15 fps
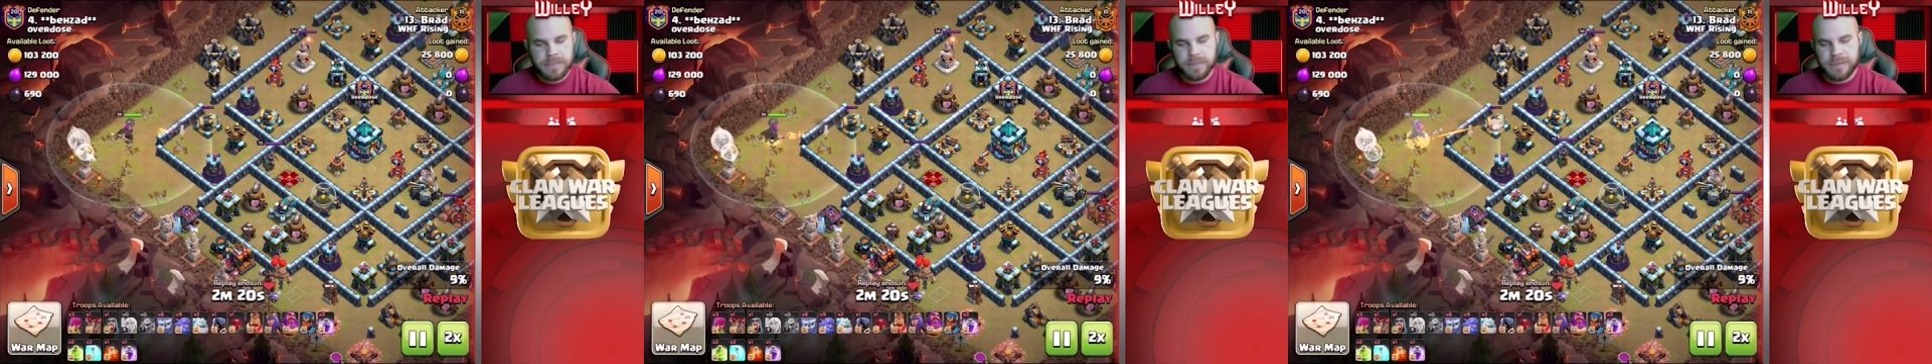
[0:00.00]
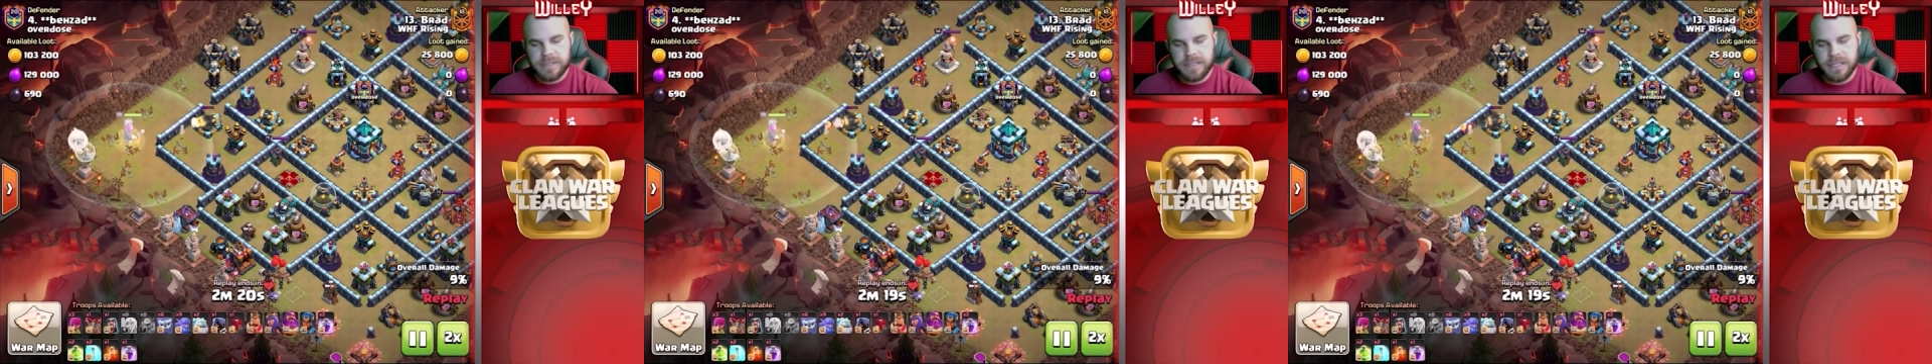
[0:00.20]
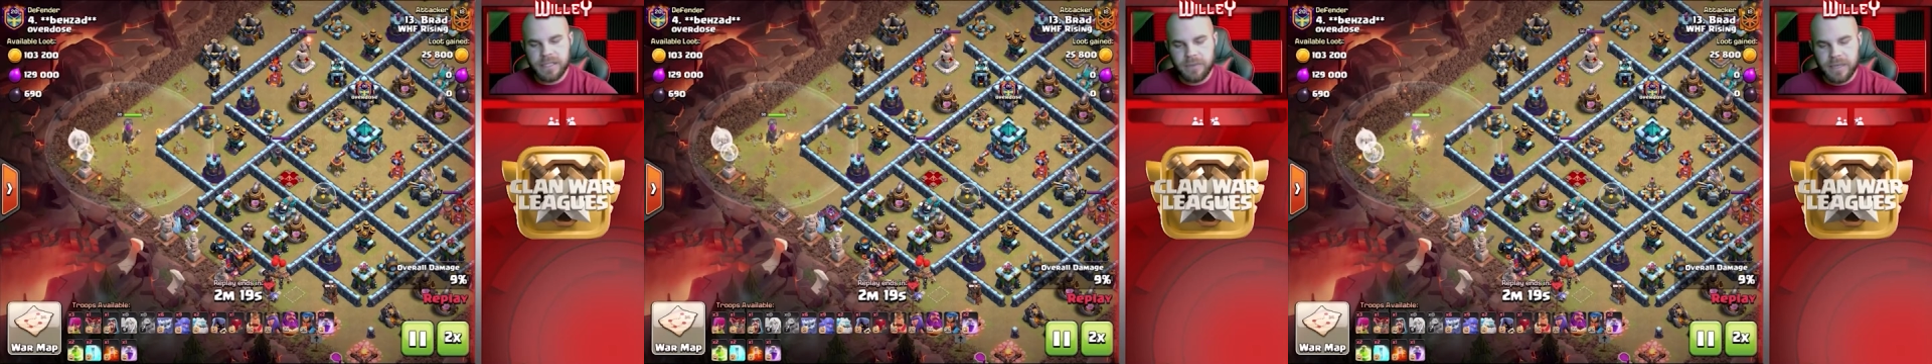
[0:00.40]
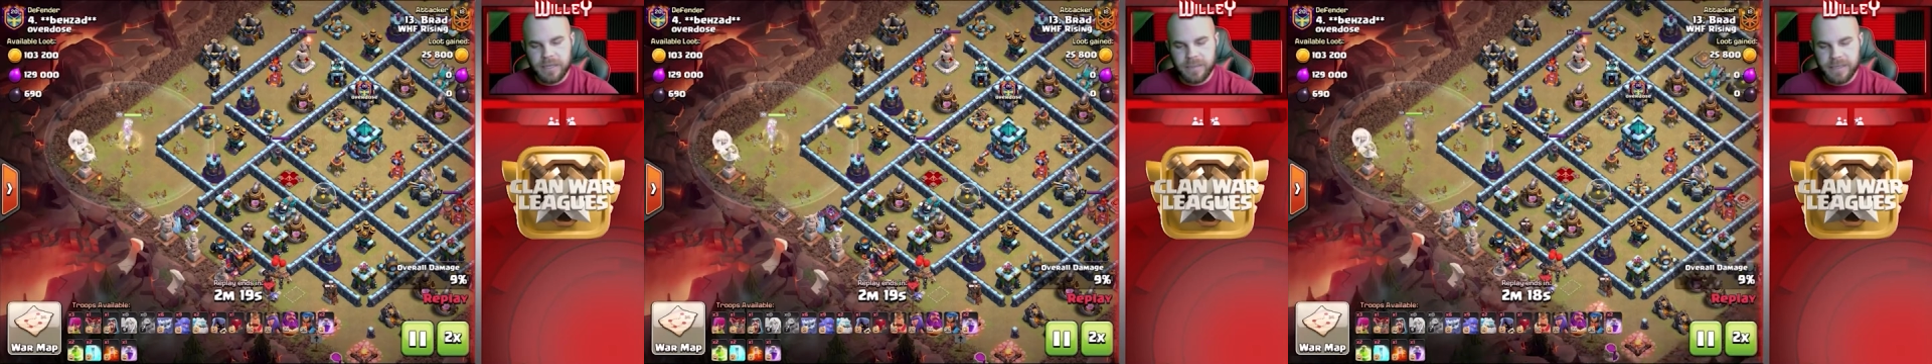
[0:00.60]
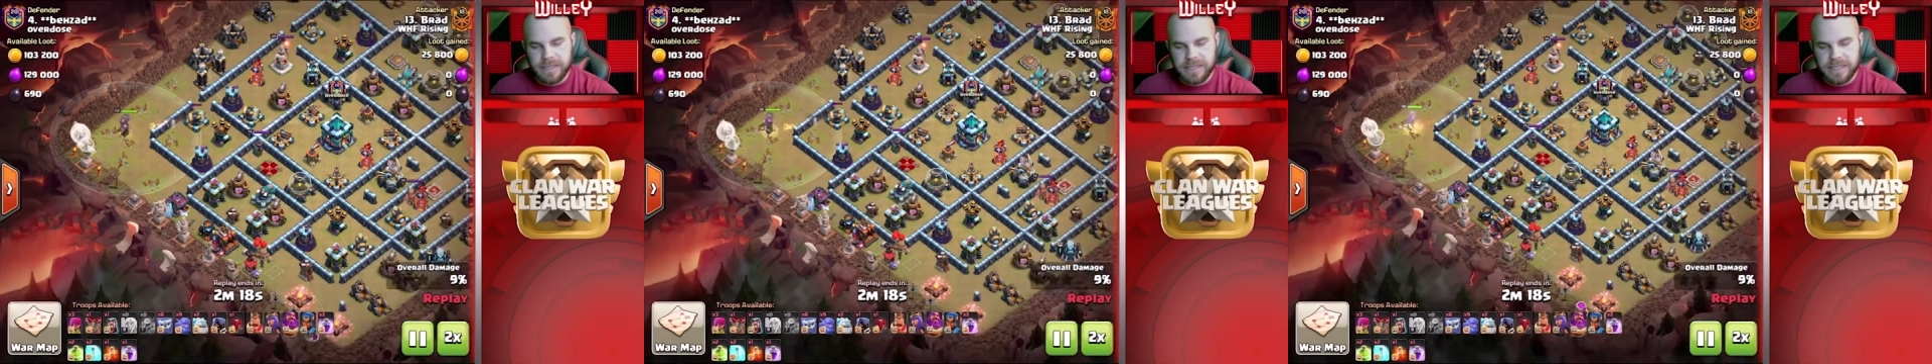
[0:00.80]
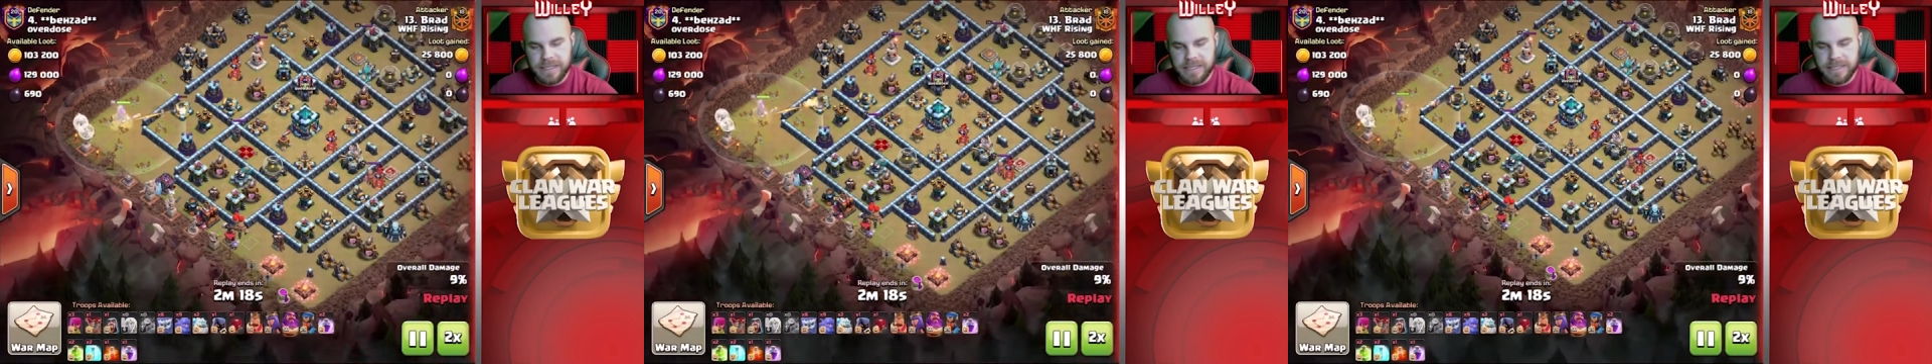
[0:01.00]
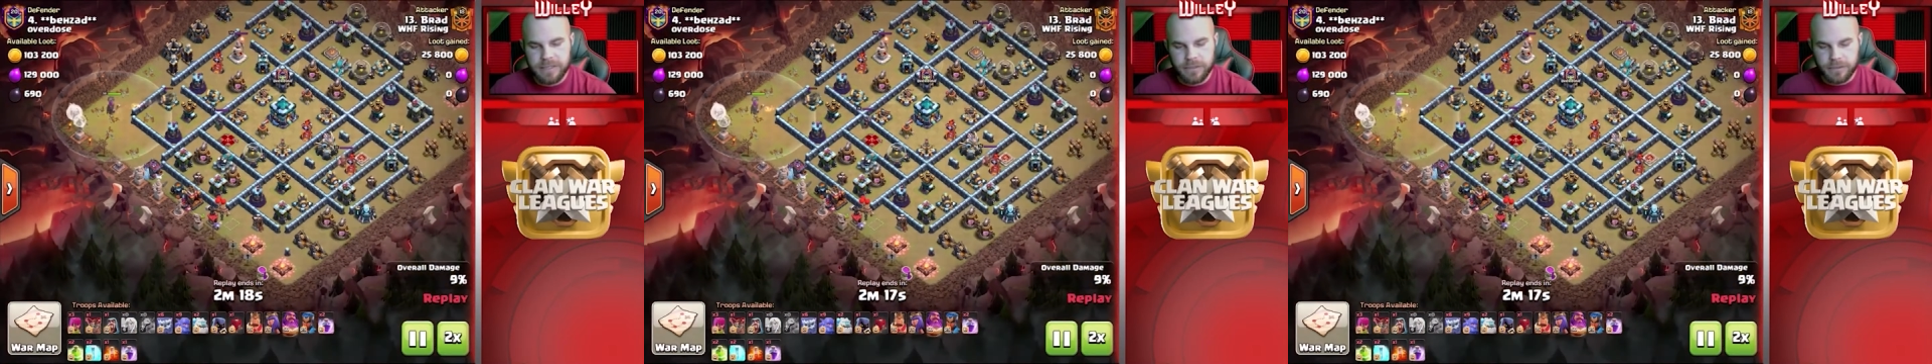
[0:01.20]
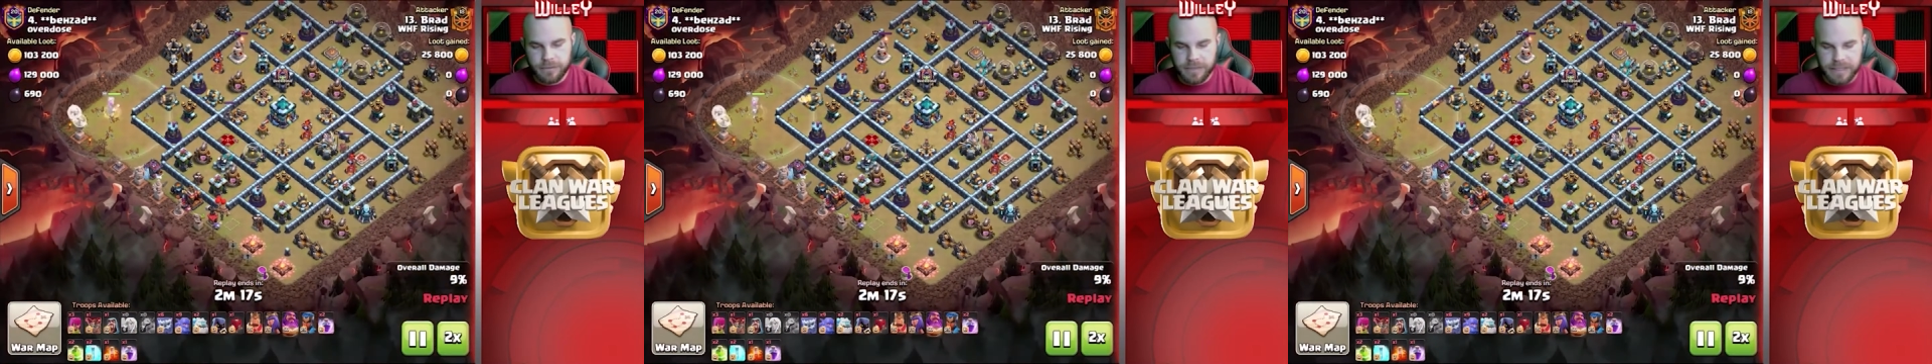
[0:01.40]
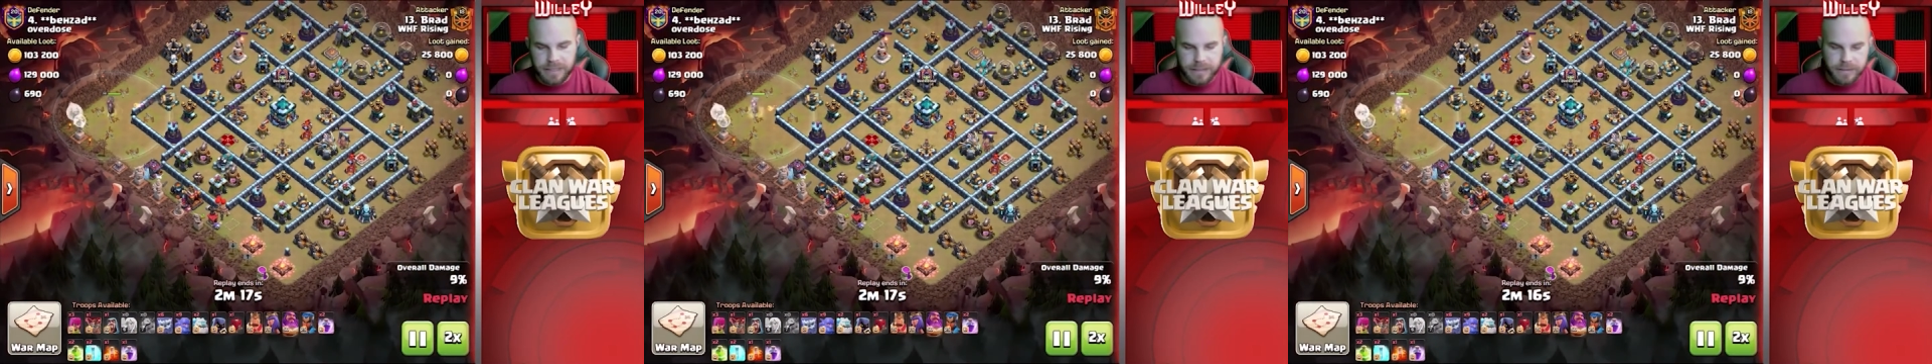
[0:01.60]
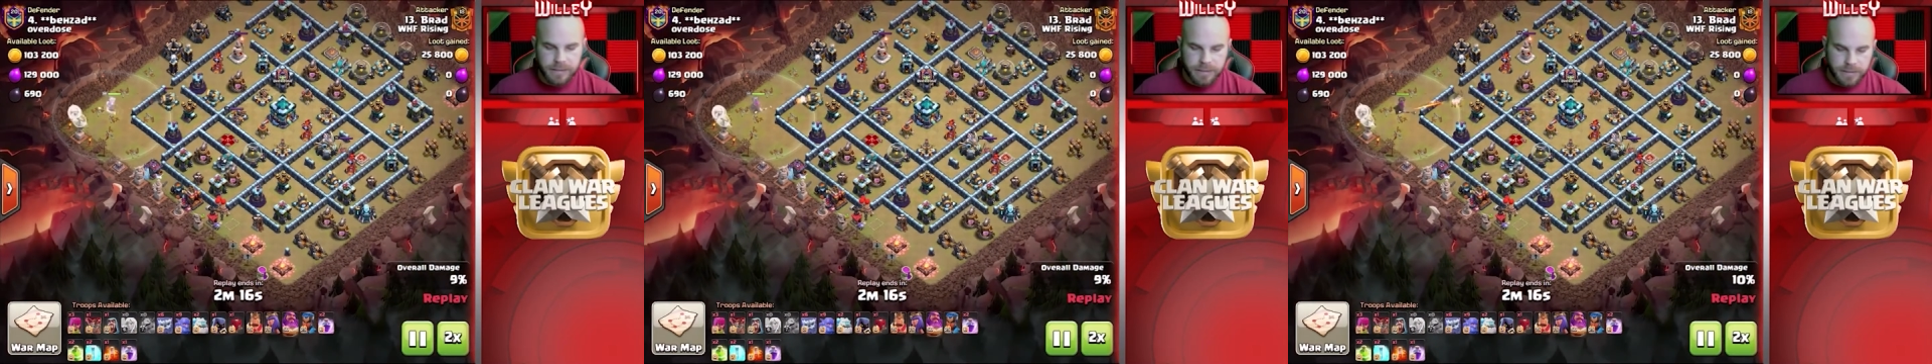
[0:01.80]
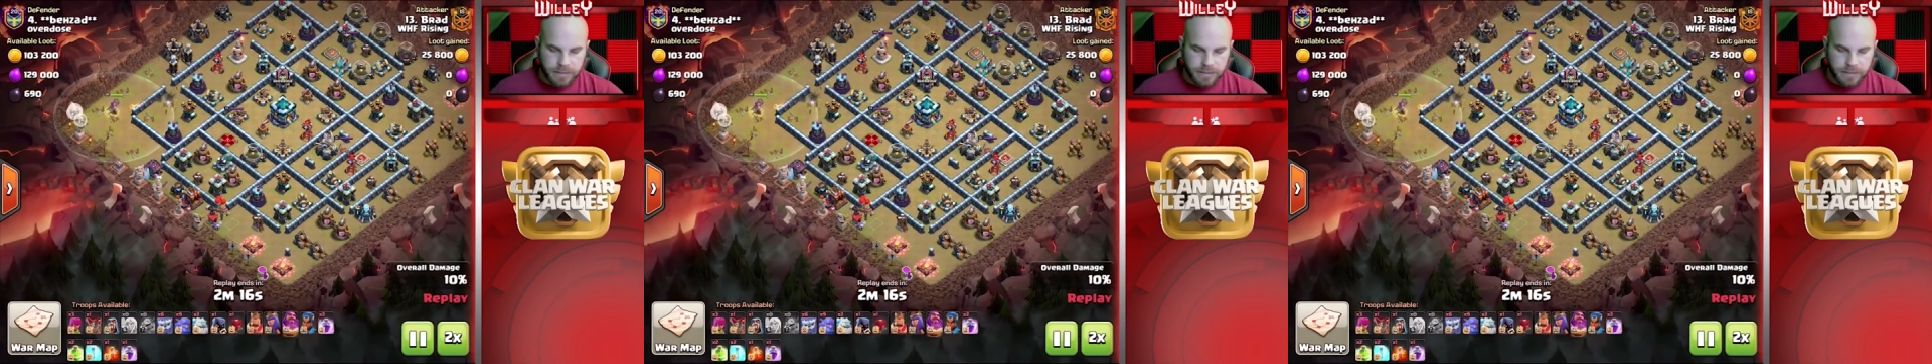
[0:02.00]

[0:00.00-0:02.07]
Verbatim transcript: so he's got quite a bit taken out already.